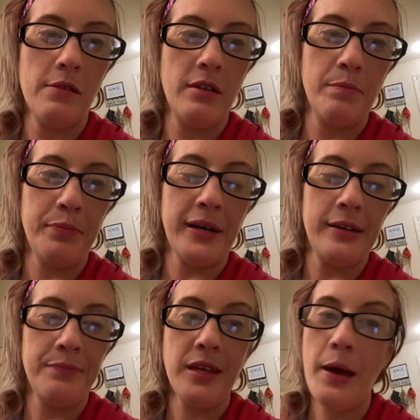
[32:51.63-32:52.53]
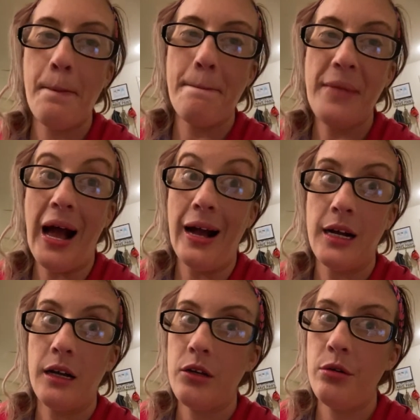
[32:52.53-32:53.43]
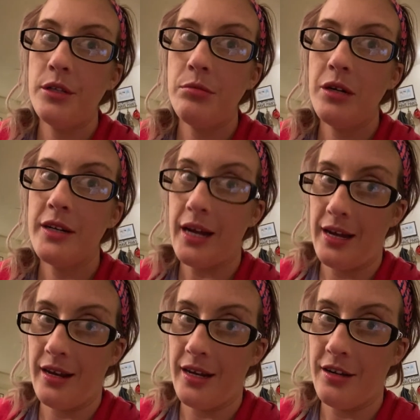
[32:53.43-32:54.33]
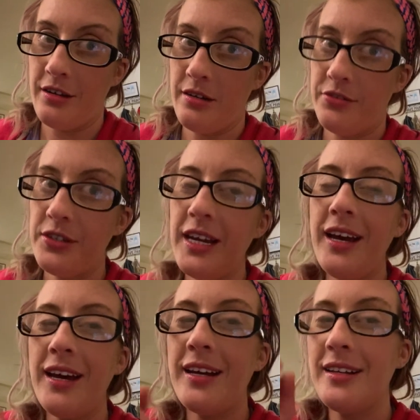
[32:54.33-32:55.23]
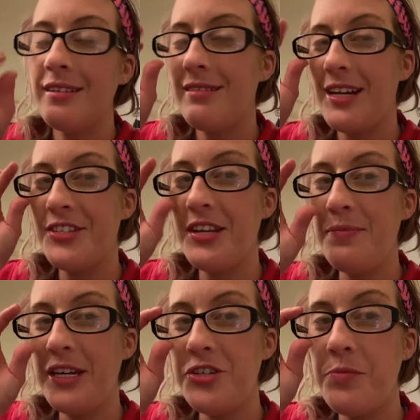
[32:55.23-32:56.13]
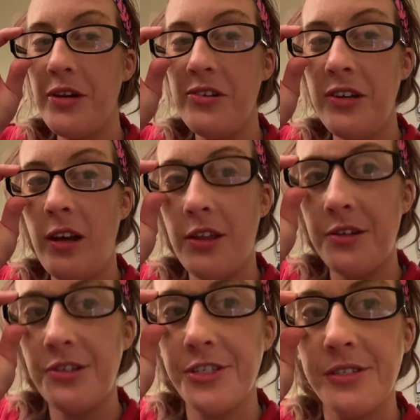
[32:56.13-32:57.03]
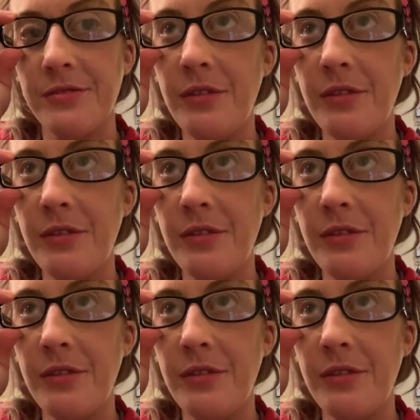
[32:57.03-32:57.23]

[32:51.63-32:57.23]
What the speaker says: But yep, I gotta go into work every day. And some days are better than others.